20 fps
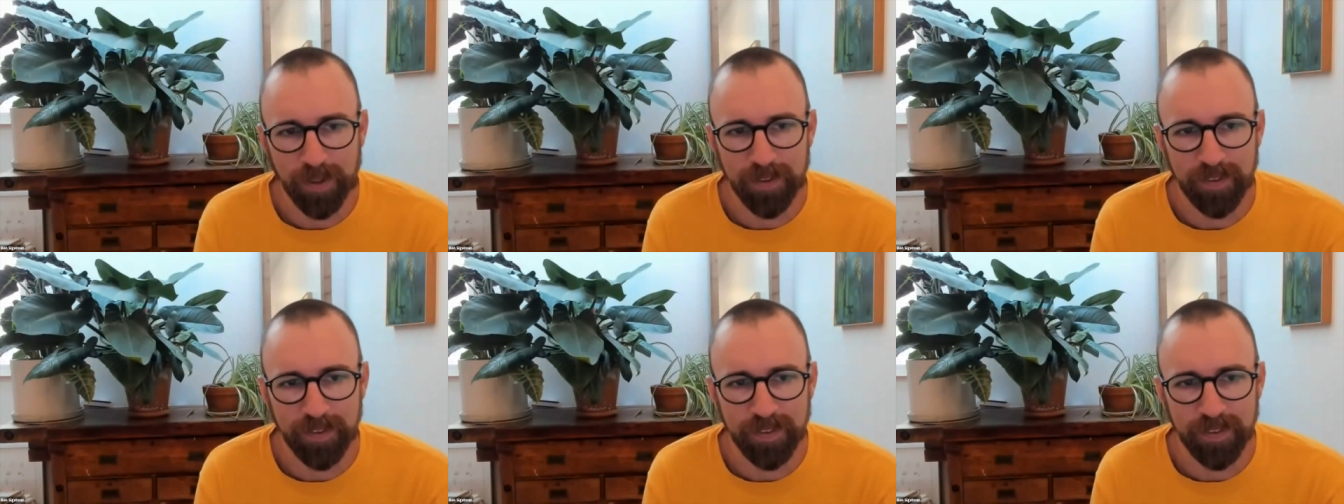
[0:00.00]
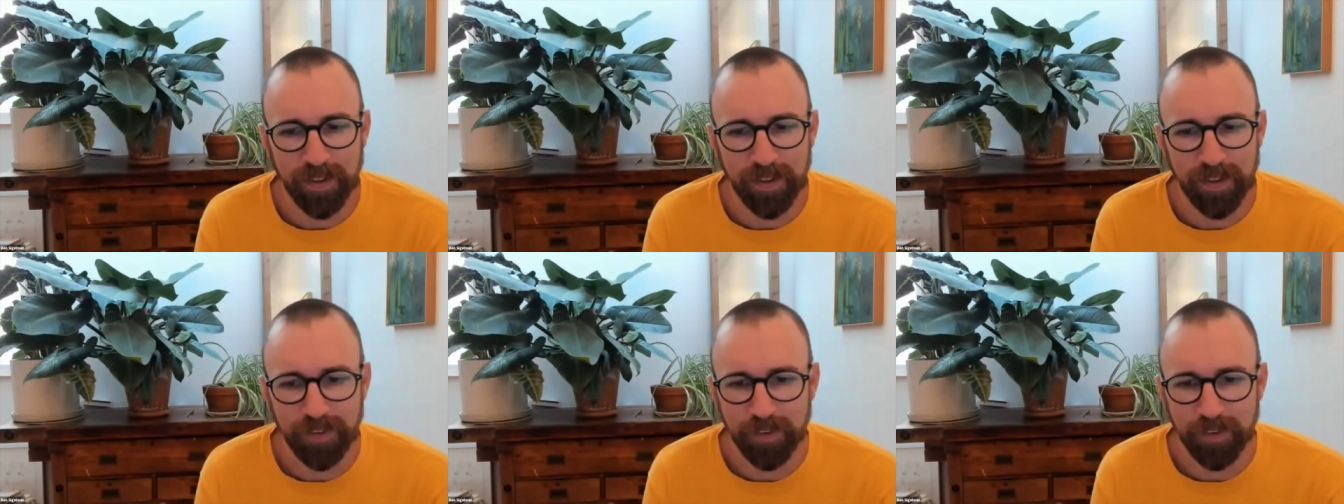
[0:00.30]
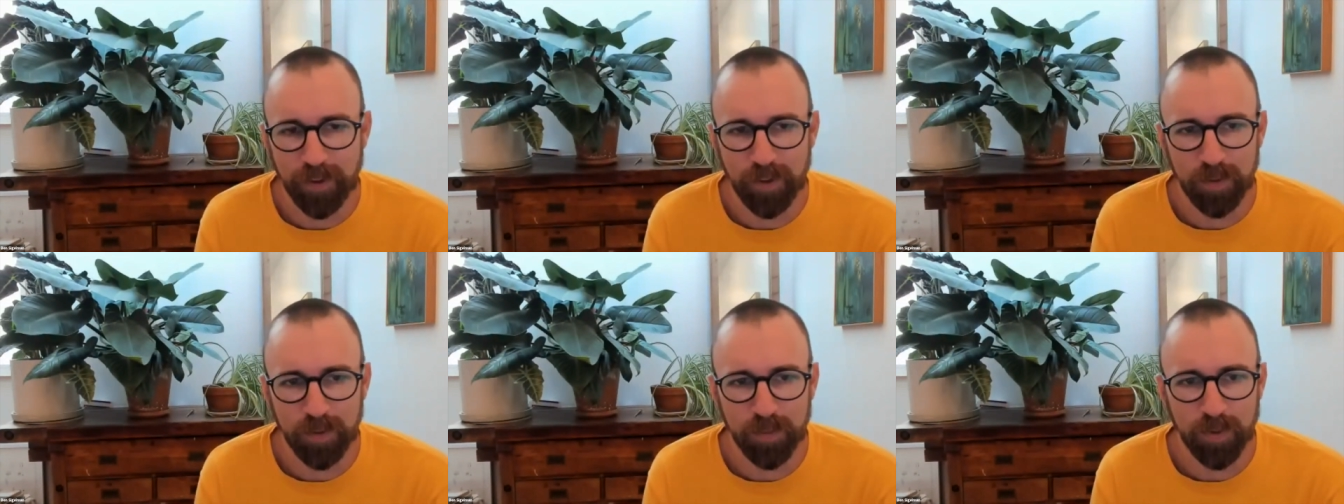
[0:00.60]
just let us
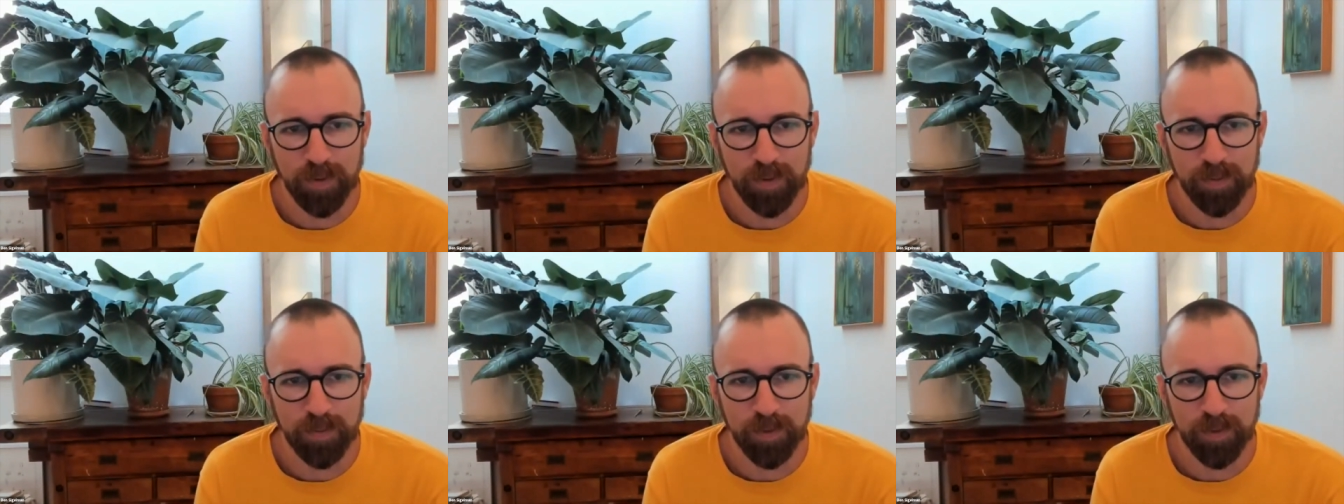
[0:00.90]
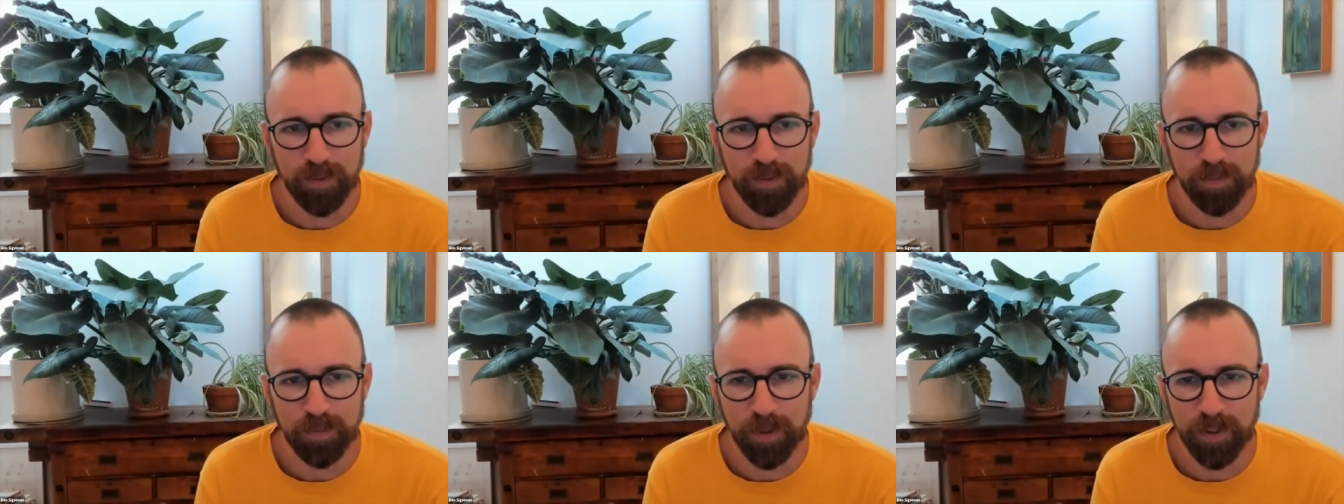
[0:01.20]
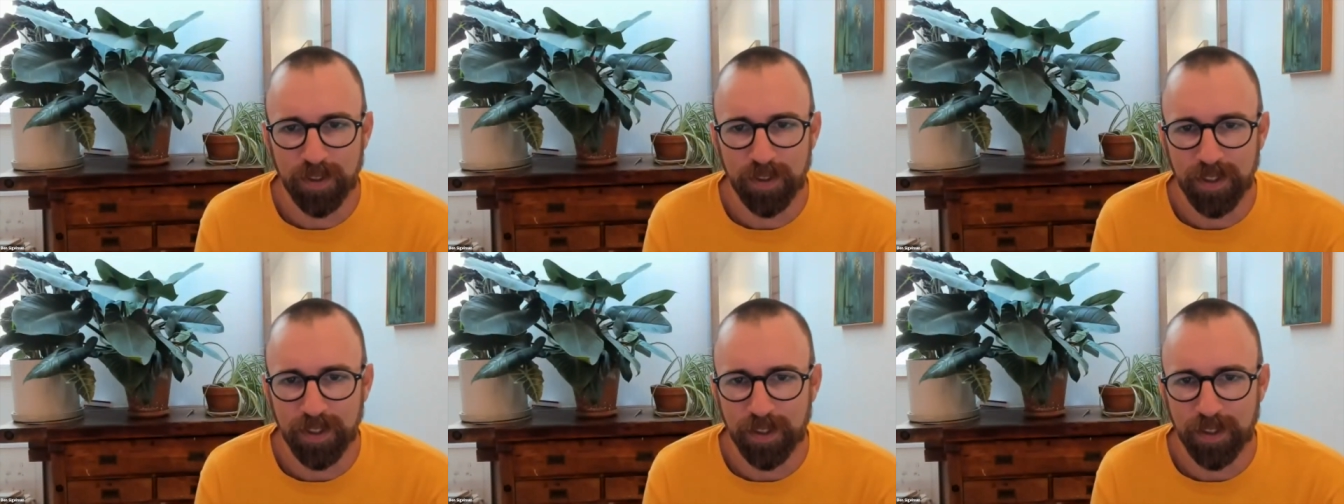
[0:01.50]
know, and we'll put it
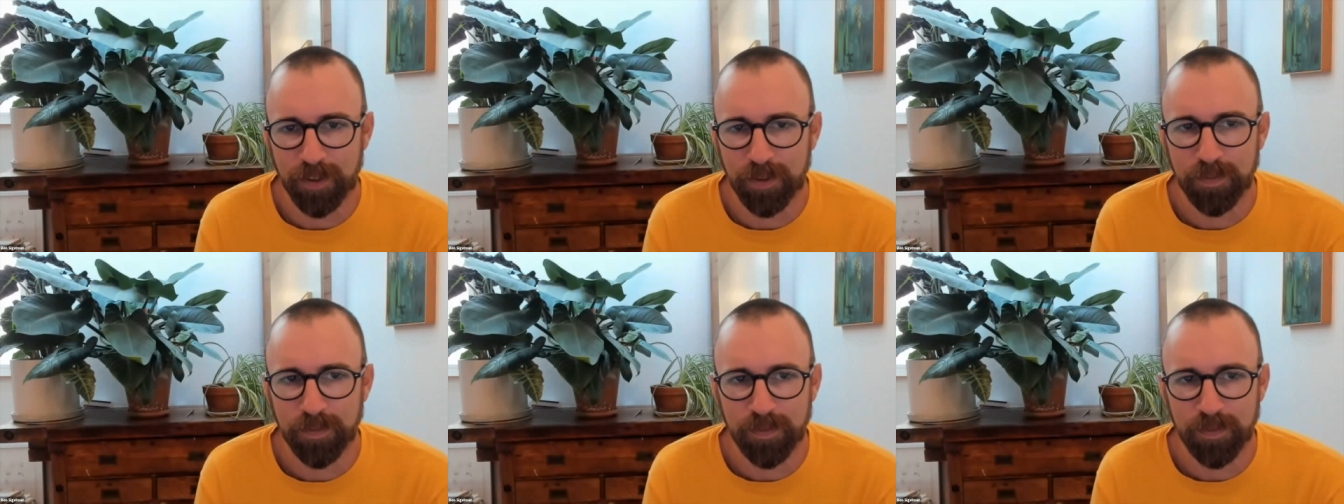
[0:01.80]
in the queue.